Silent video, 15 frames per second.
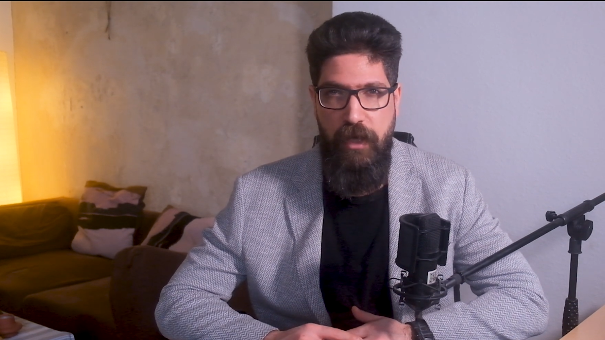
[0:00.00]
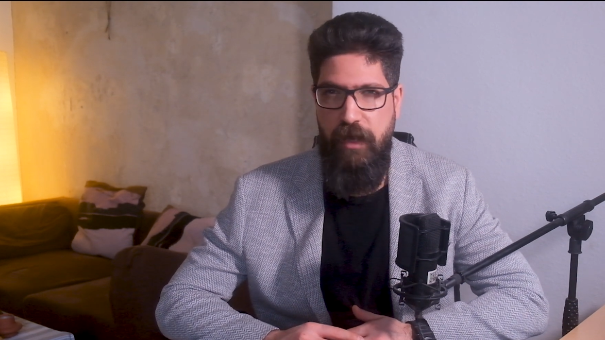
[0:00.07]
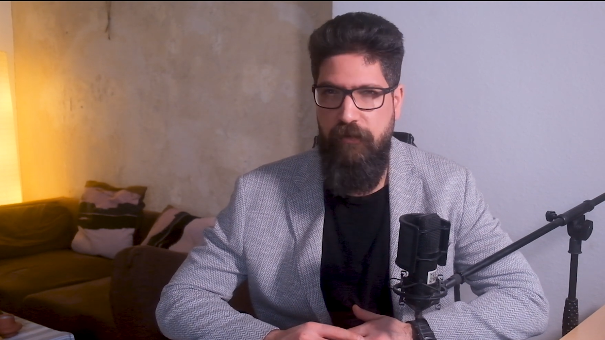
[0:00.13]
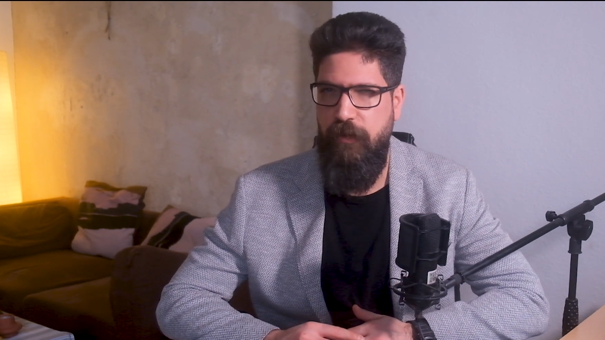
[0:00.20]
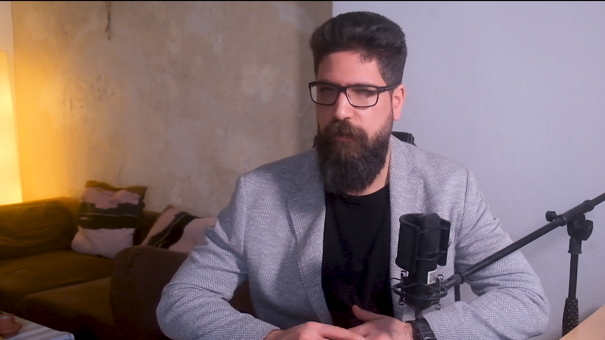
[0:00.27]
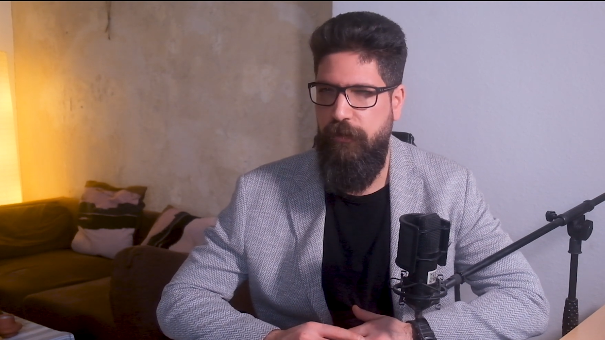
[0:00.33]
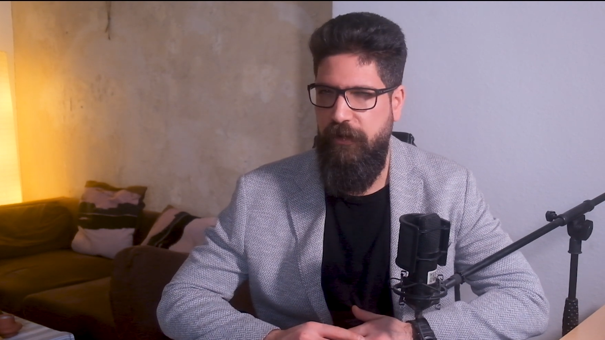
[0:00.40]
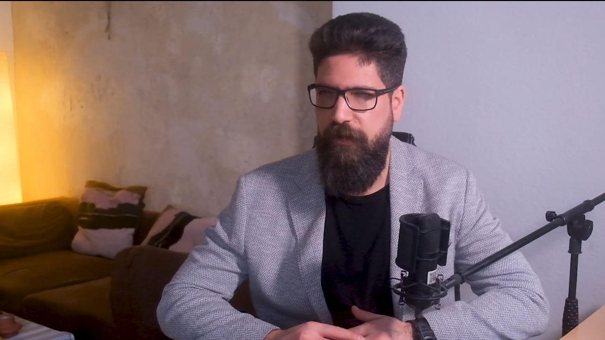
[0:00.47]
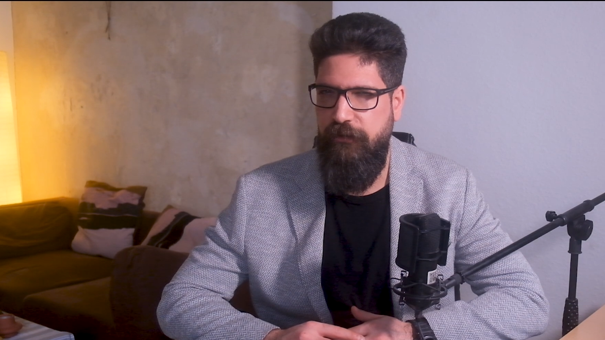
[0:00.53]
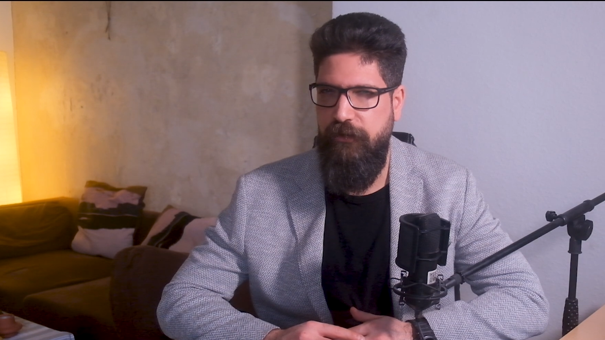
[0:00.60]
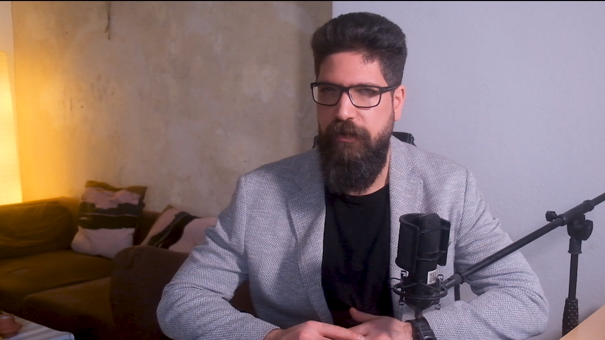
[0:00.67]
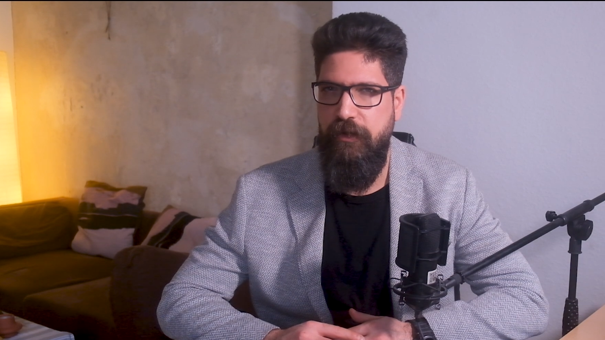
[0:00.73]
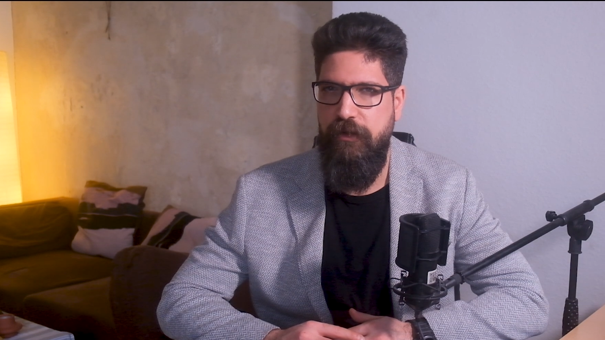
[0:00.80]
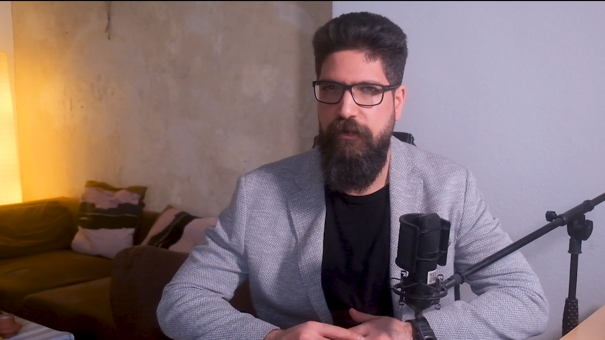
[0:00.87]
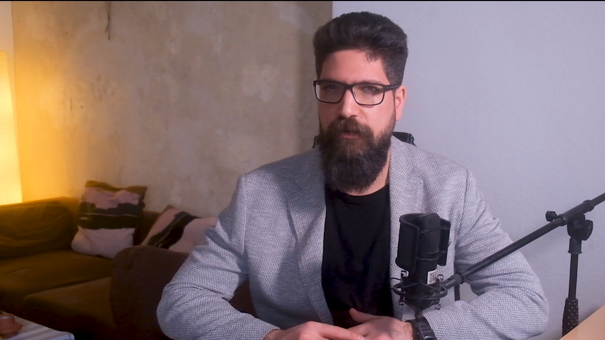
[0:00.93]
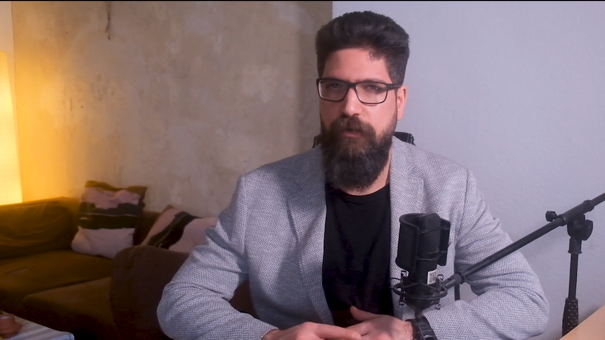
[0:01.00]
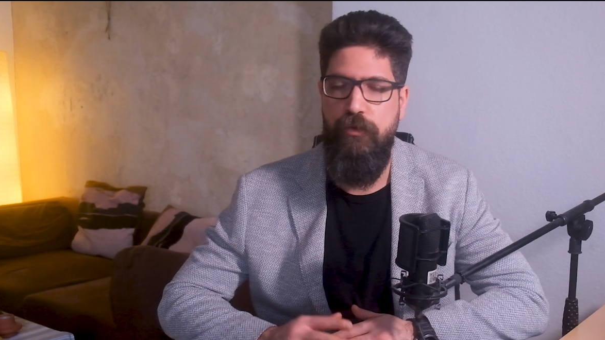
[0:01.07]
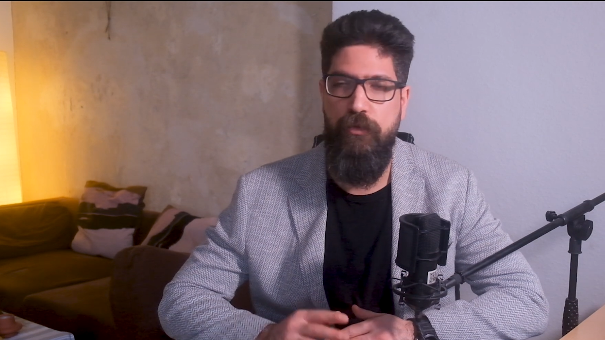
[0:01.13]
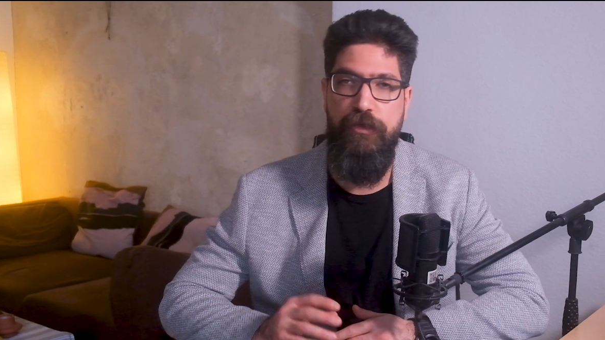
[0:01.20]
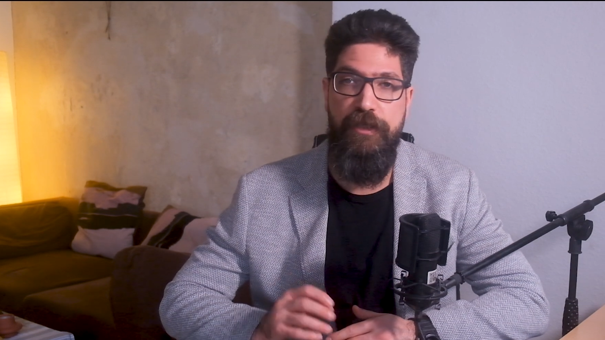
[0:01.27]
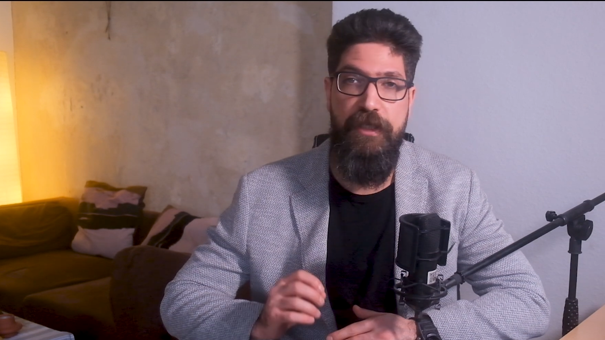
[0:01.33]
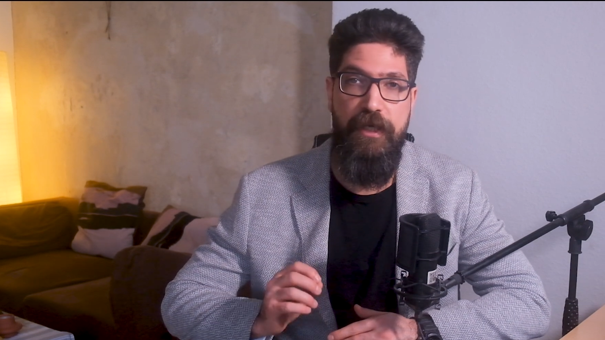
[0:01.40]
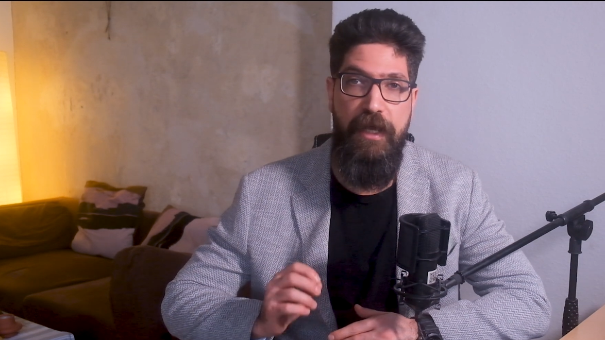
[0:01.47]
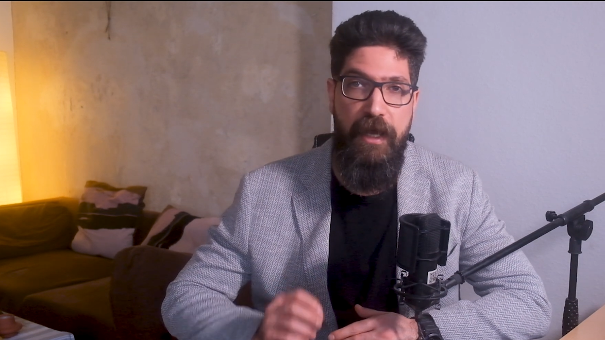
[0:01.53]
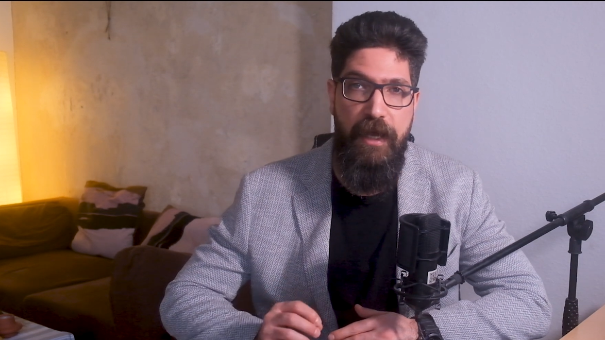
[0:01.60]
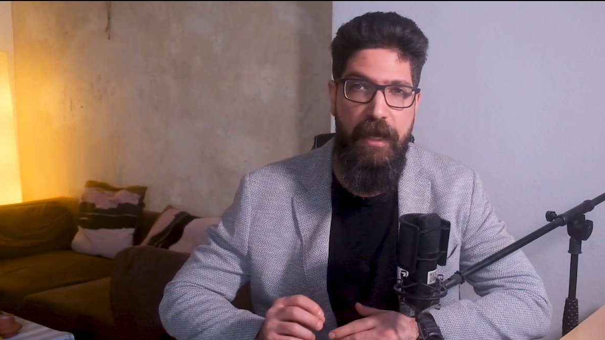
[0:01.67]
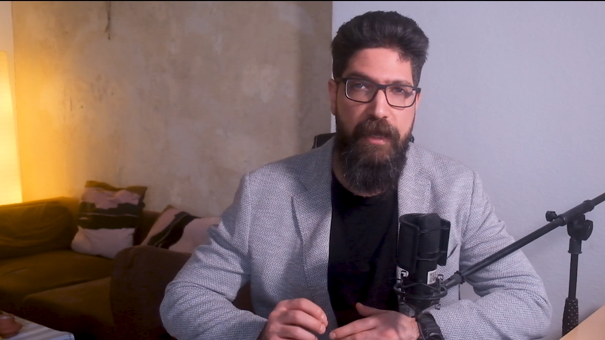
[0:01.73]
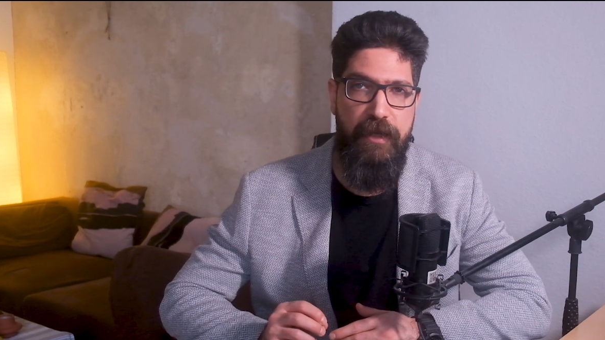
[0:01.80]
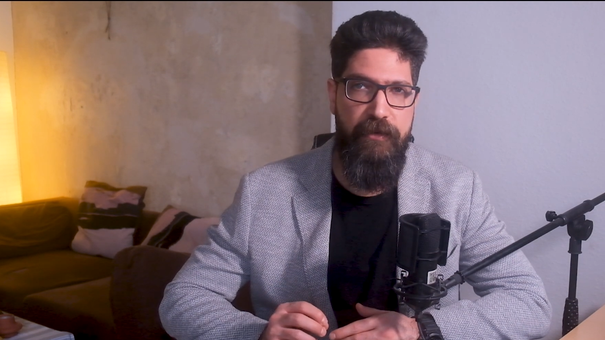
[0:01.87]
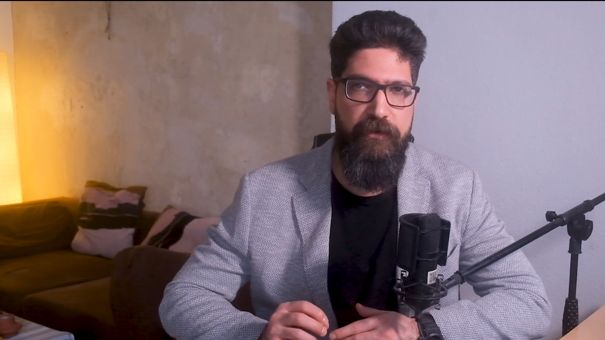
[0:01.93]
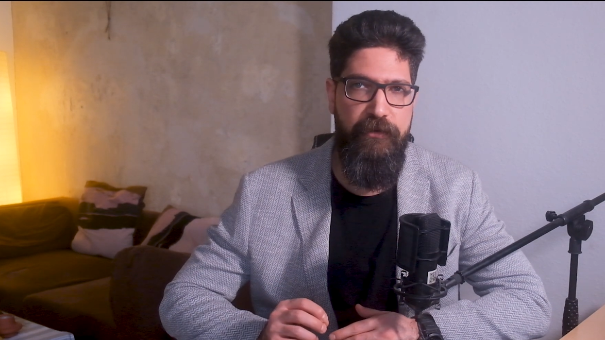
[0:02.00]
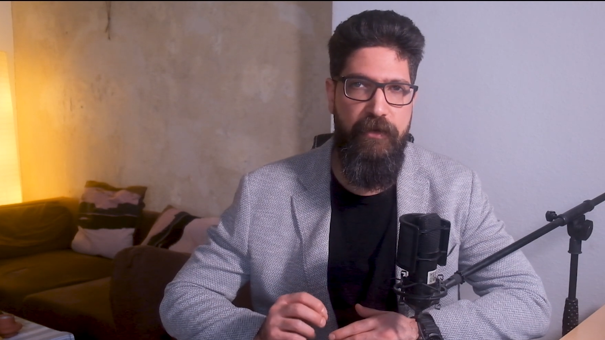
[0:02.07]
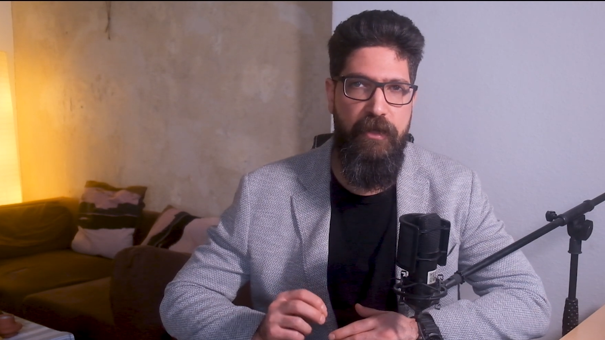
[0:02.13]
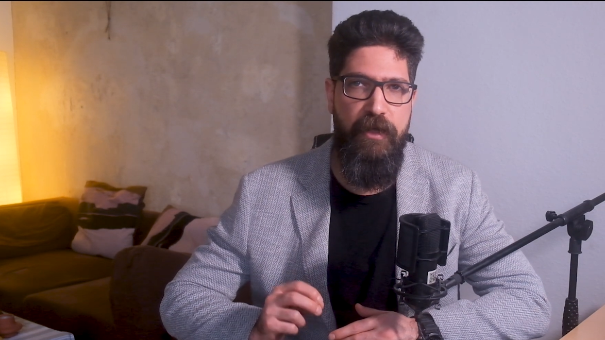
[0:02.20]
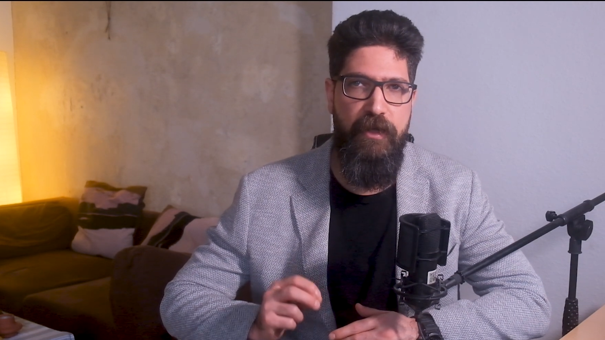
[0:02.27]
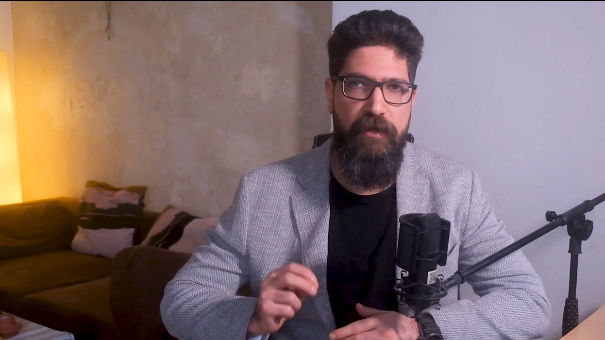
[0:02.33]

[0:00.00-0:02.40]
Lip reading: have a president who denies